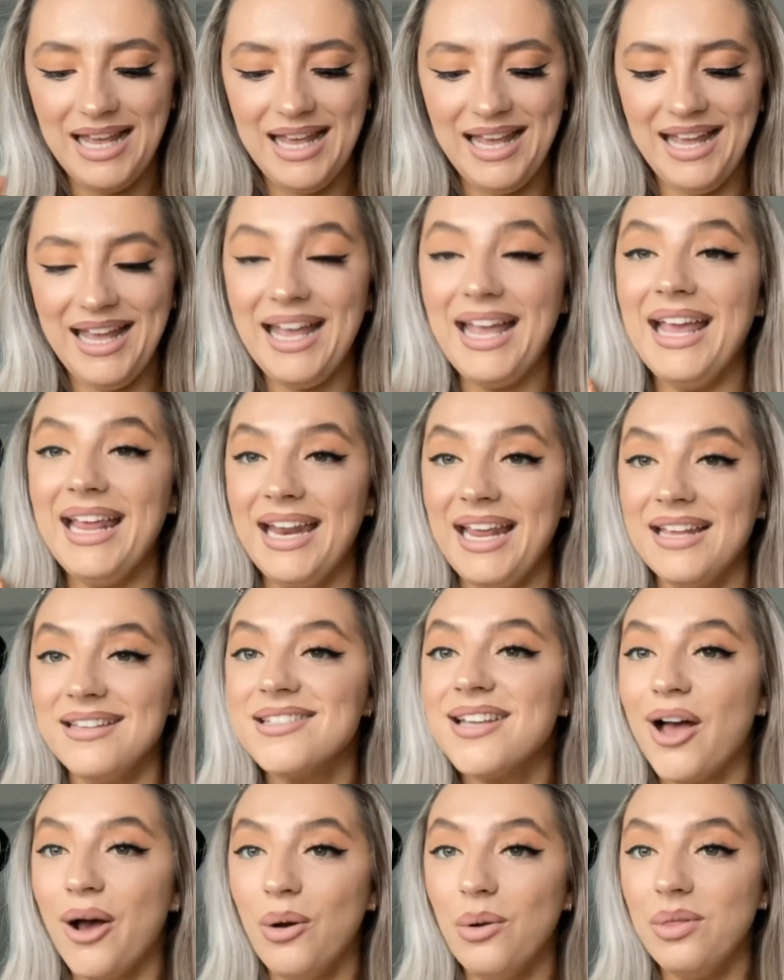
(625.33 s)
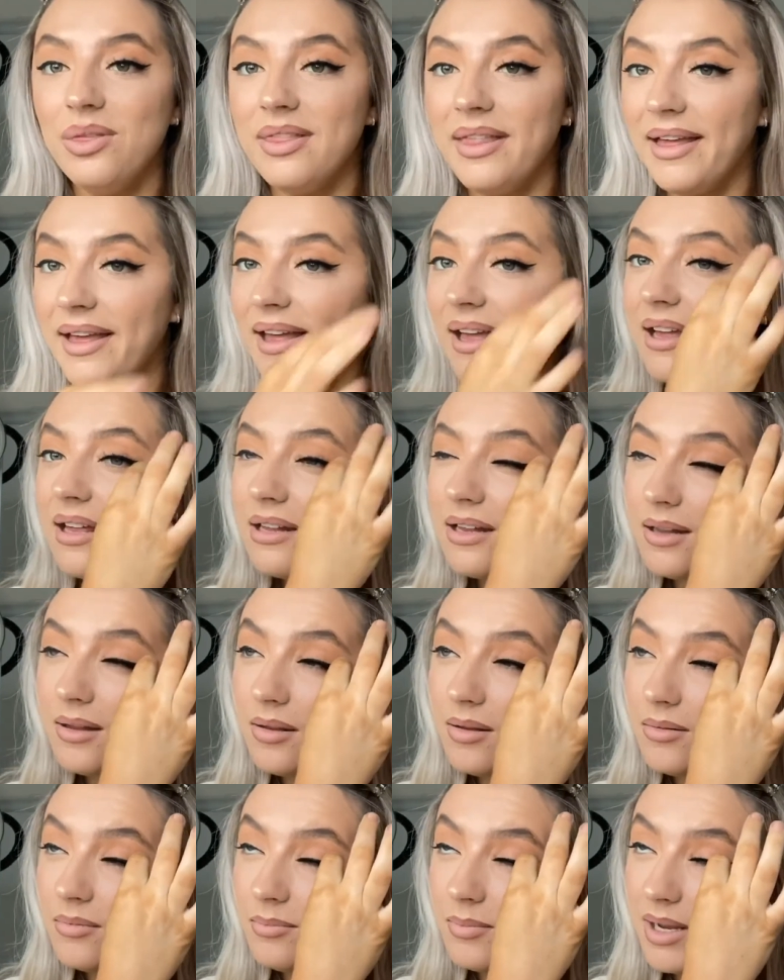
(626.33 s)
it is out there.
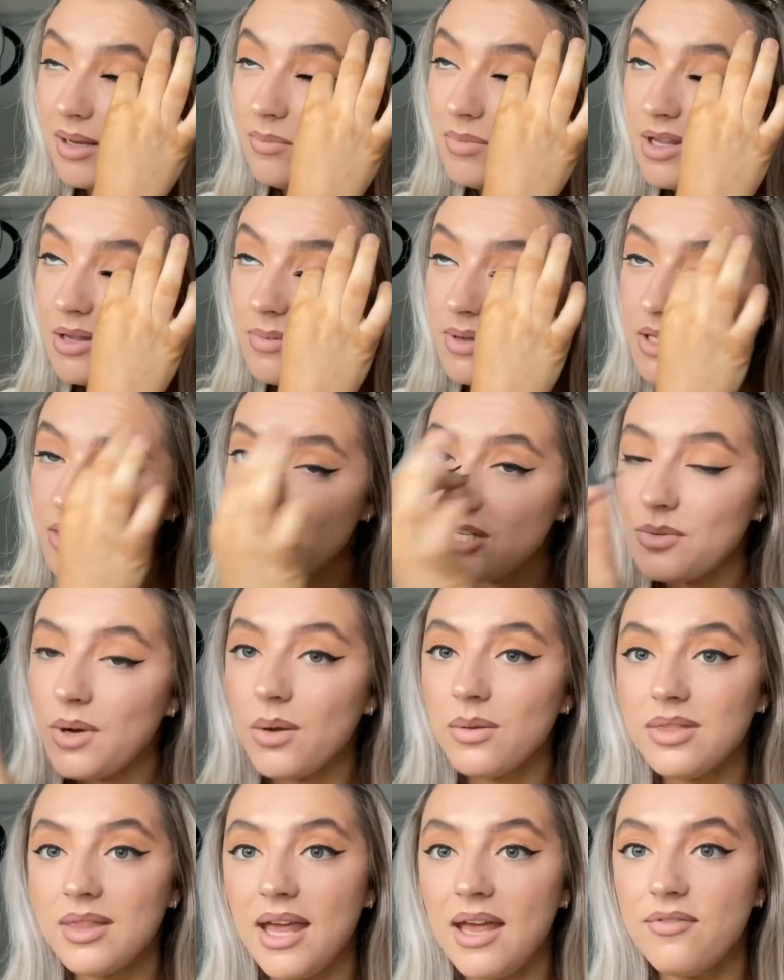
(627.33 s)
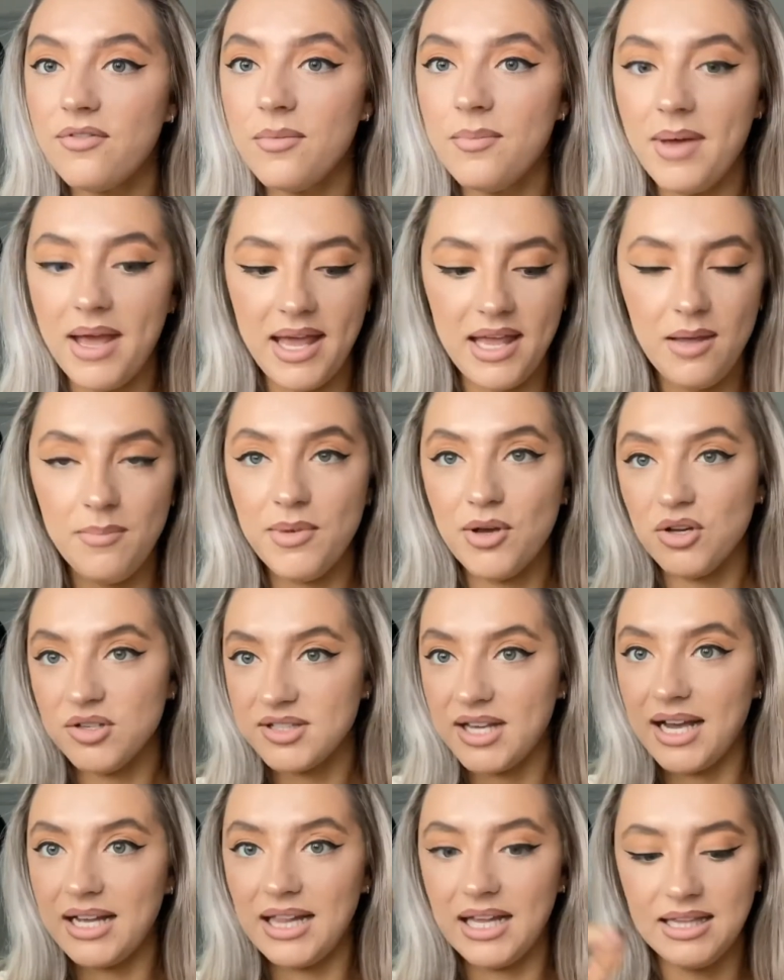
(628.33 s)
Might be a bit too out there for me because
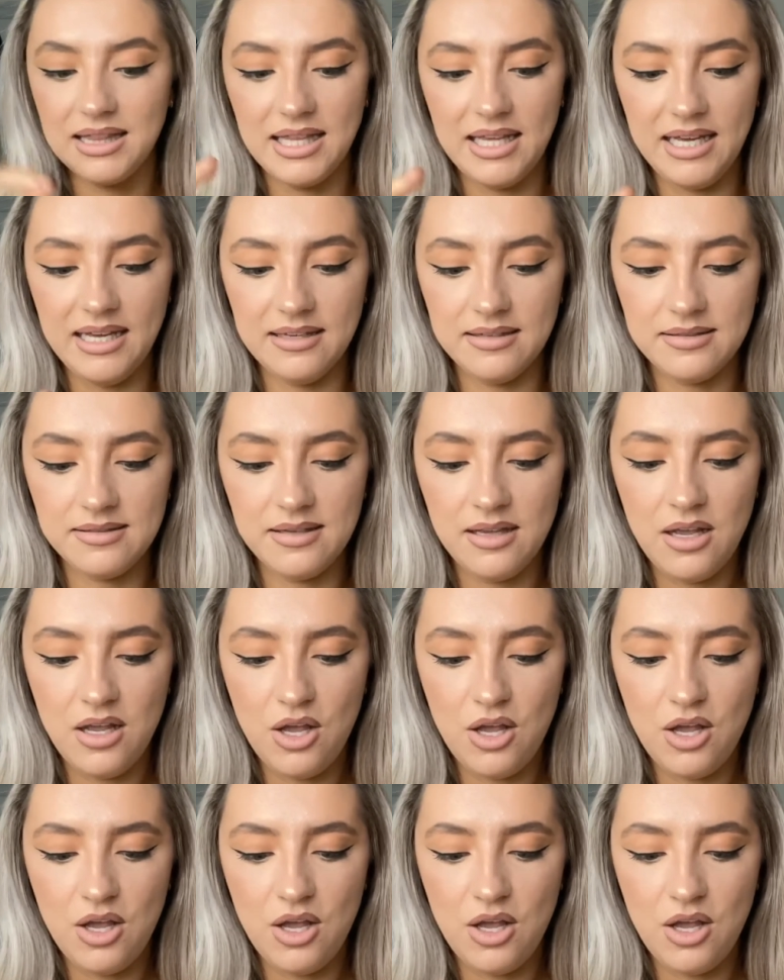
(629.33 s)
I like these,